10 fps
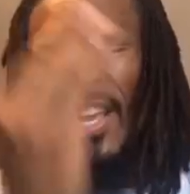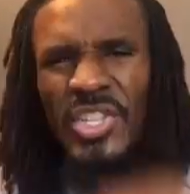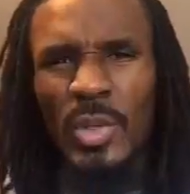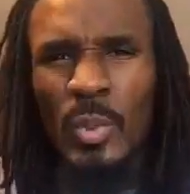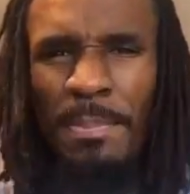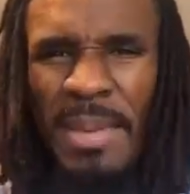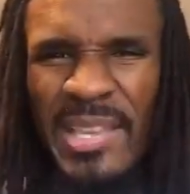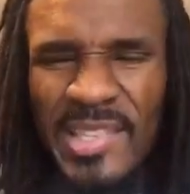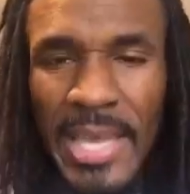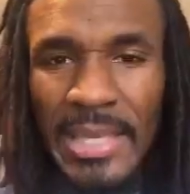Should we be
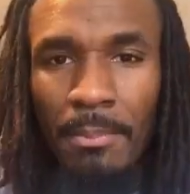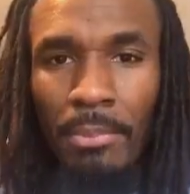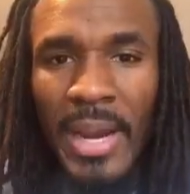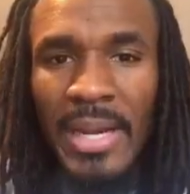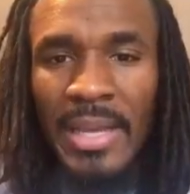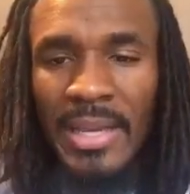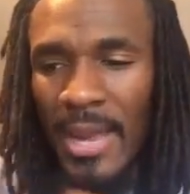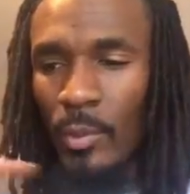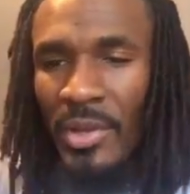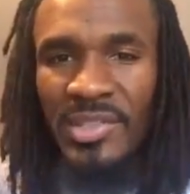celebrating
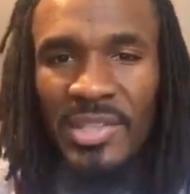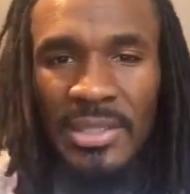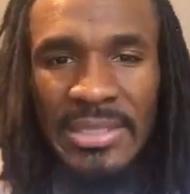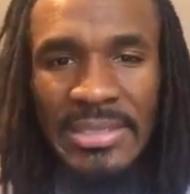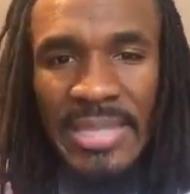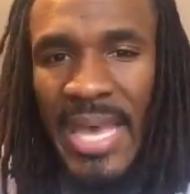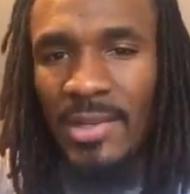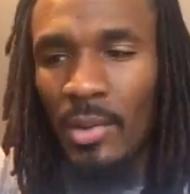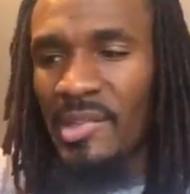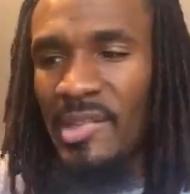and we're still in
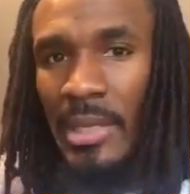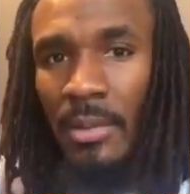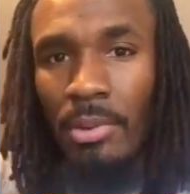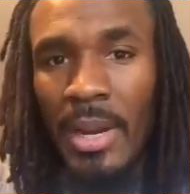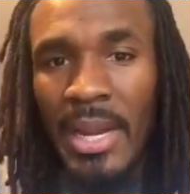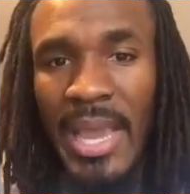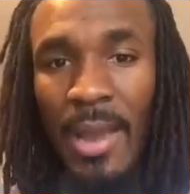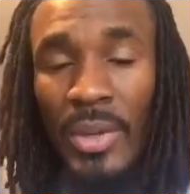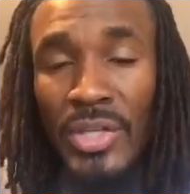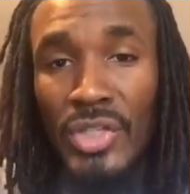debt, or celebrating
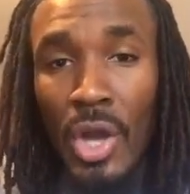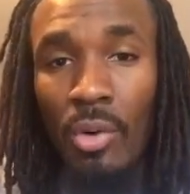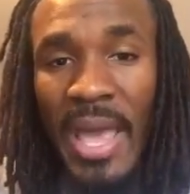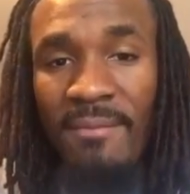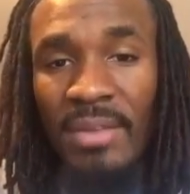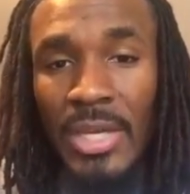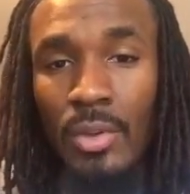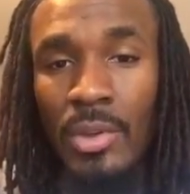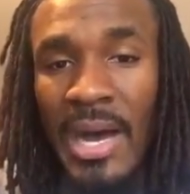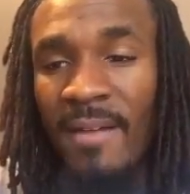and we don't have any
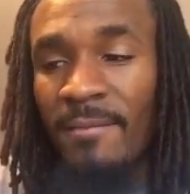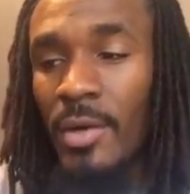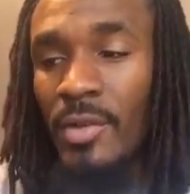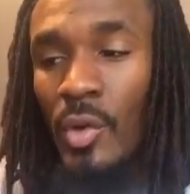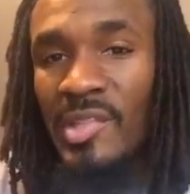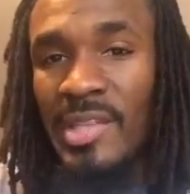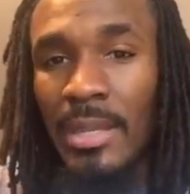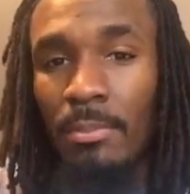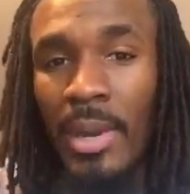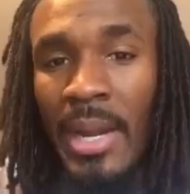new converts, or
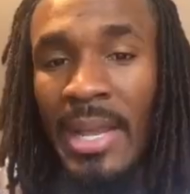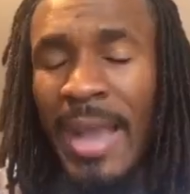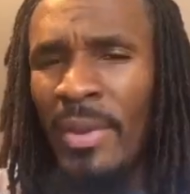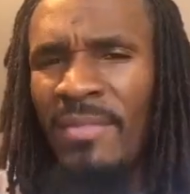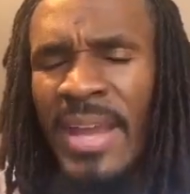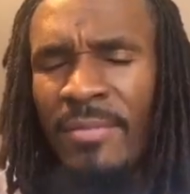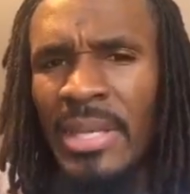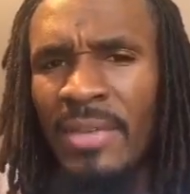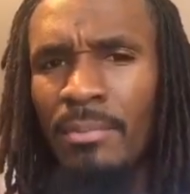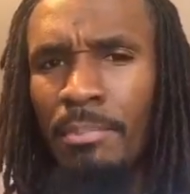celebrating and we've never
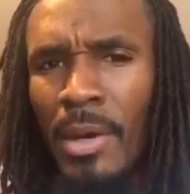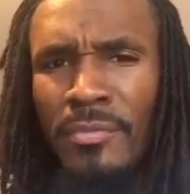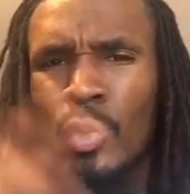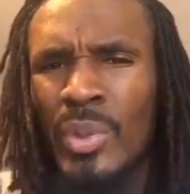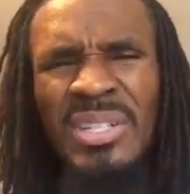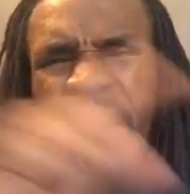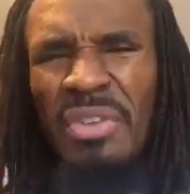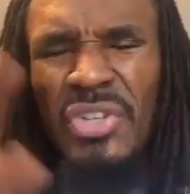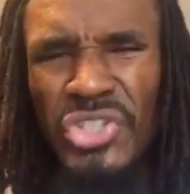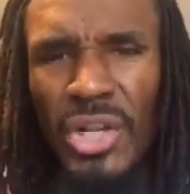given birth to
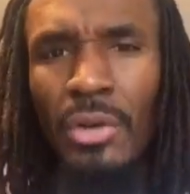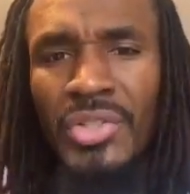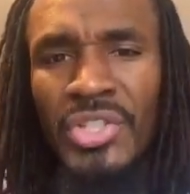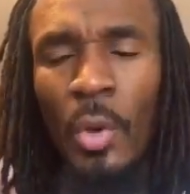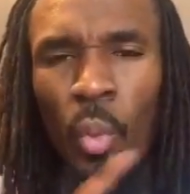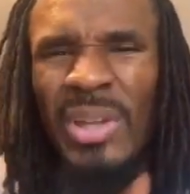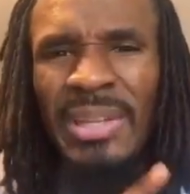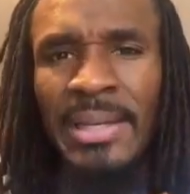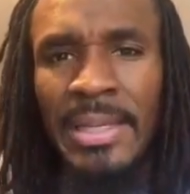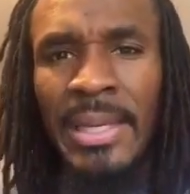another church
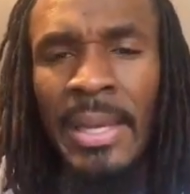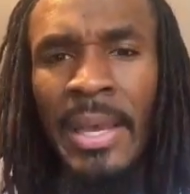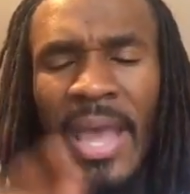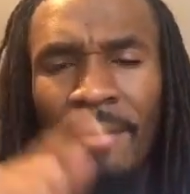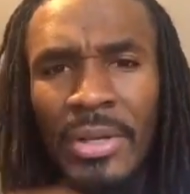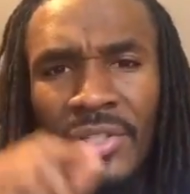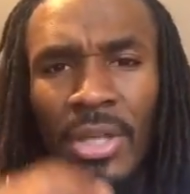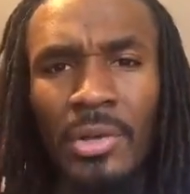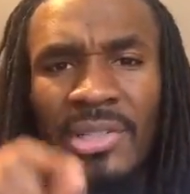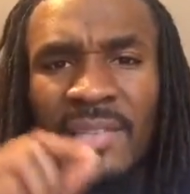willingly? Every
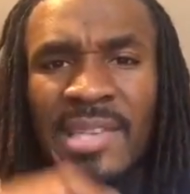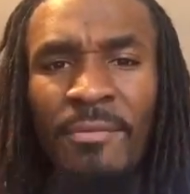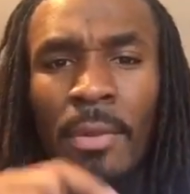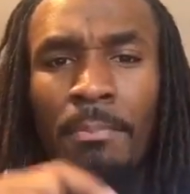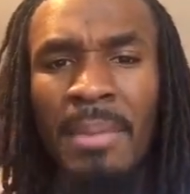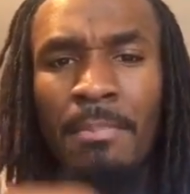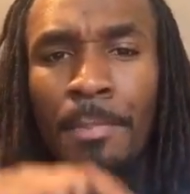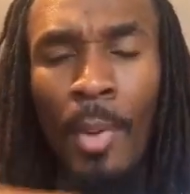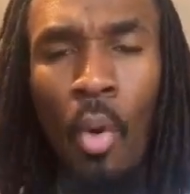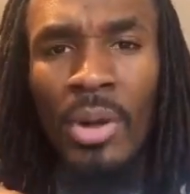church that's ever been
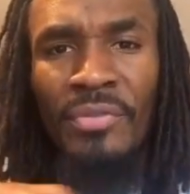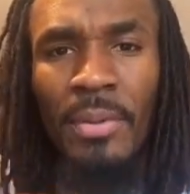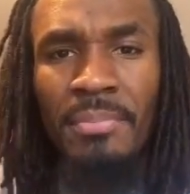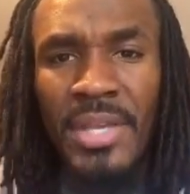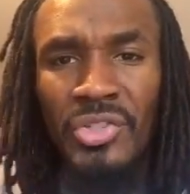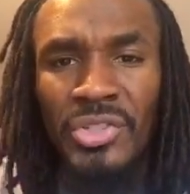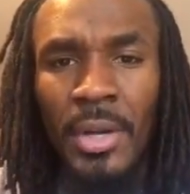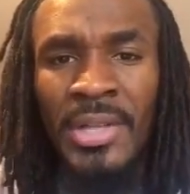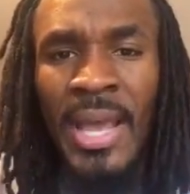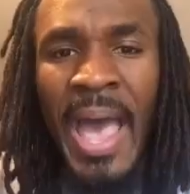born from this
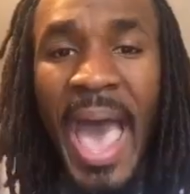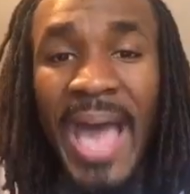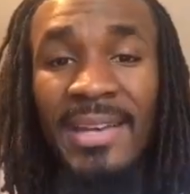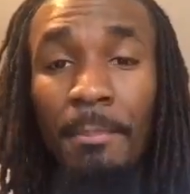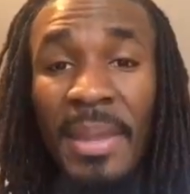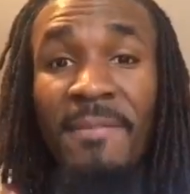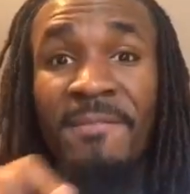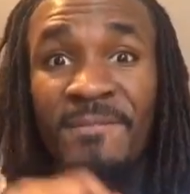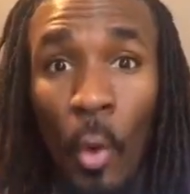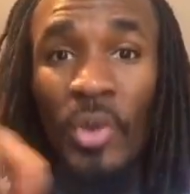church had to be
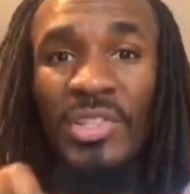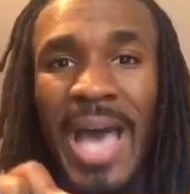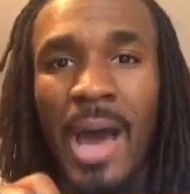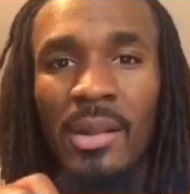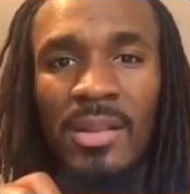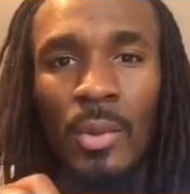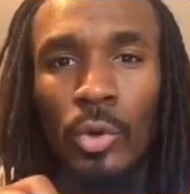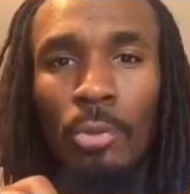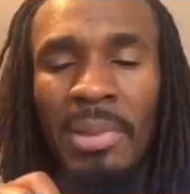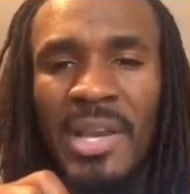forced out of the
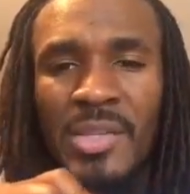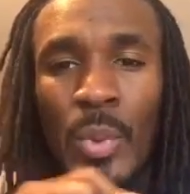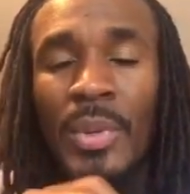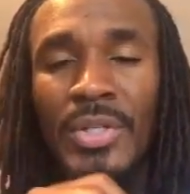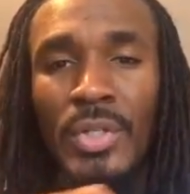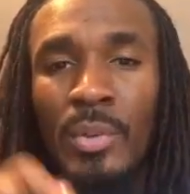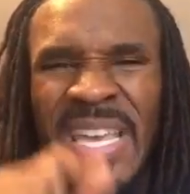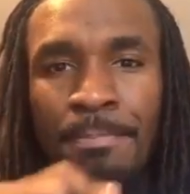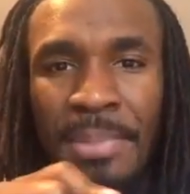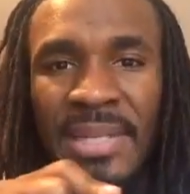womb because we were too
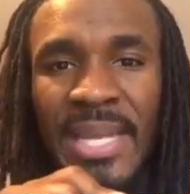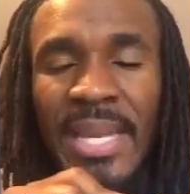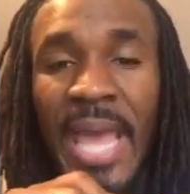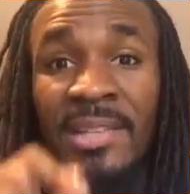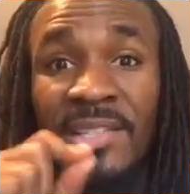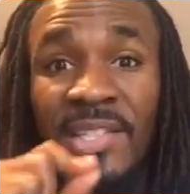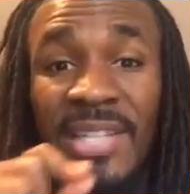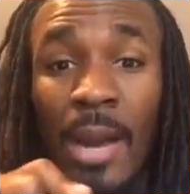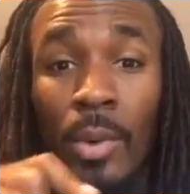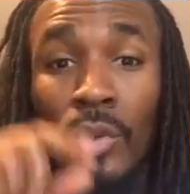impotent and
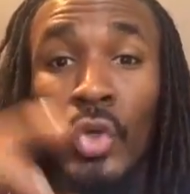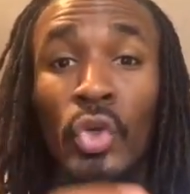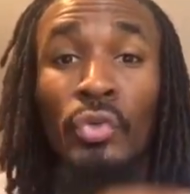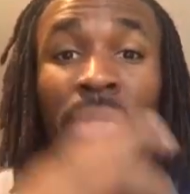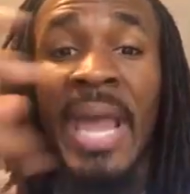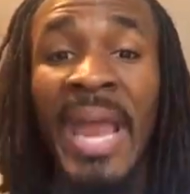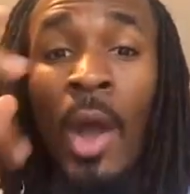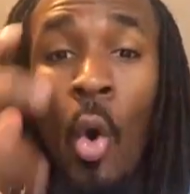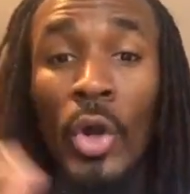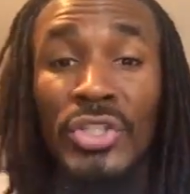sterile to create
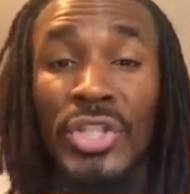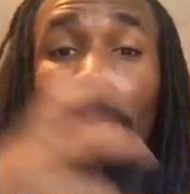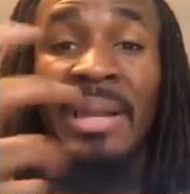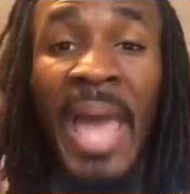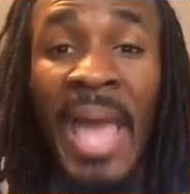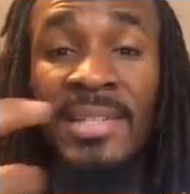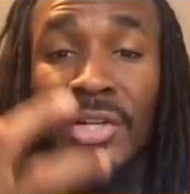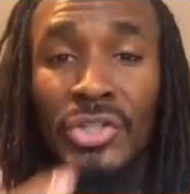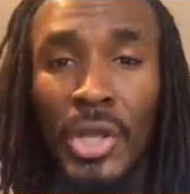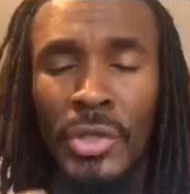or to plant a
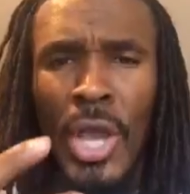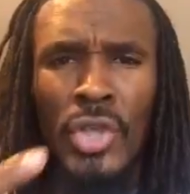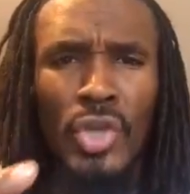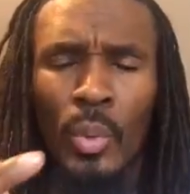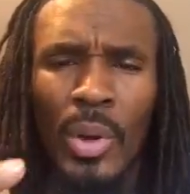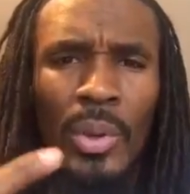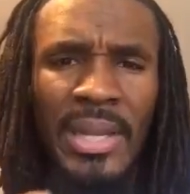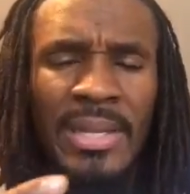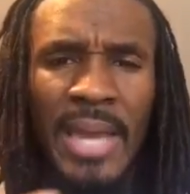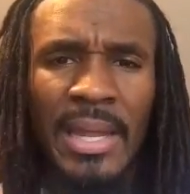church. So we're
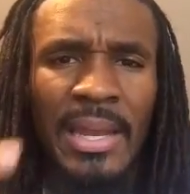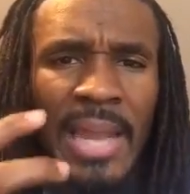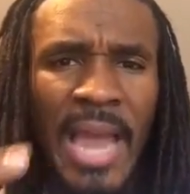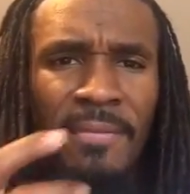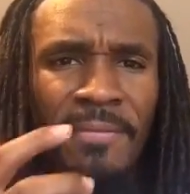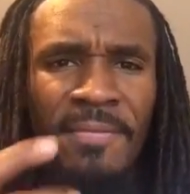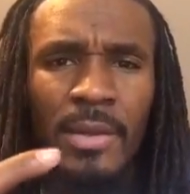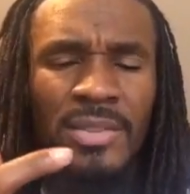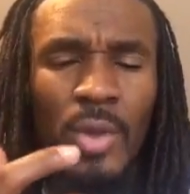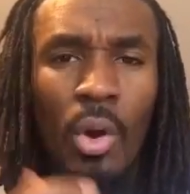really not a
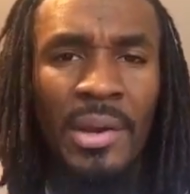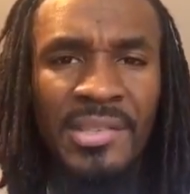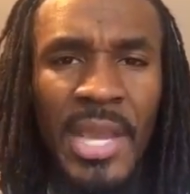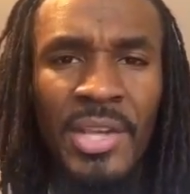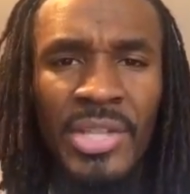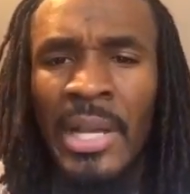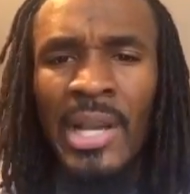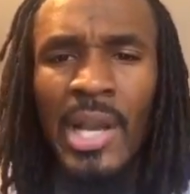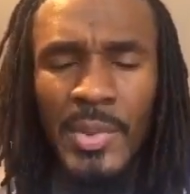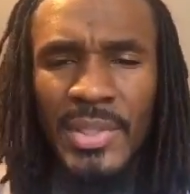life-filled organization
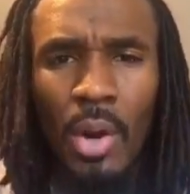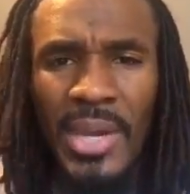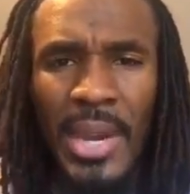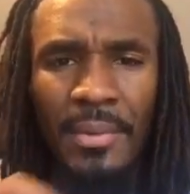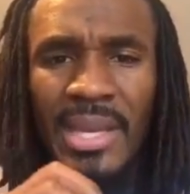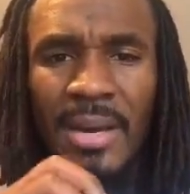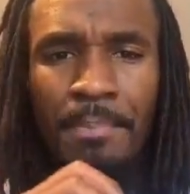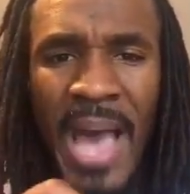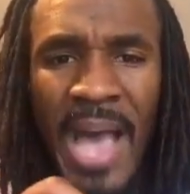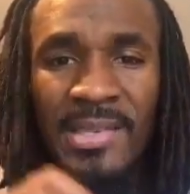because we don't carry the
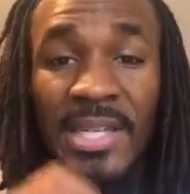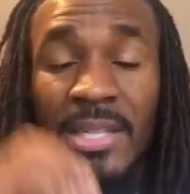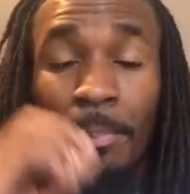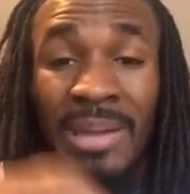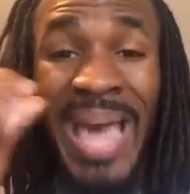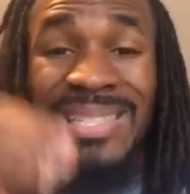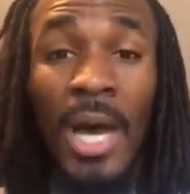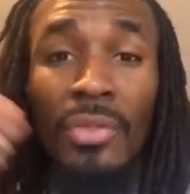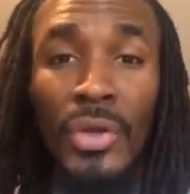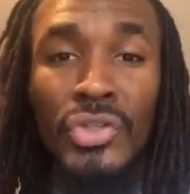capacity to plant
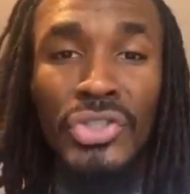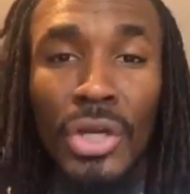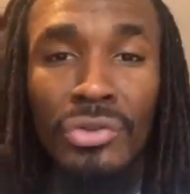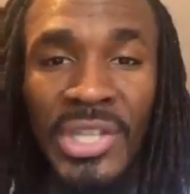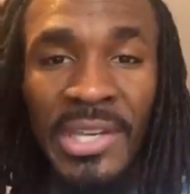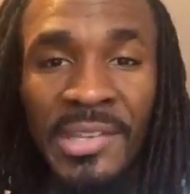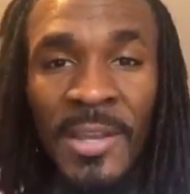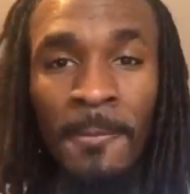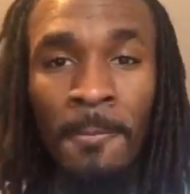other churches.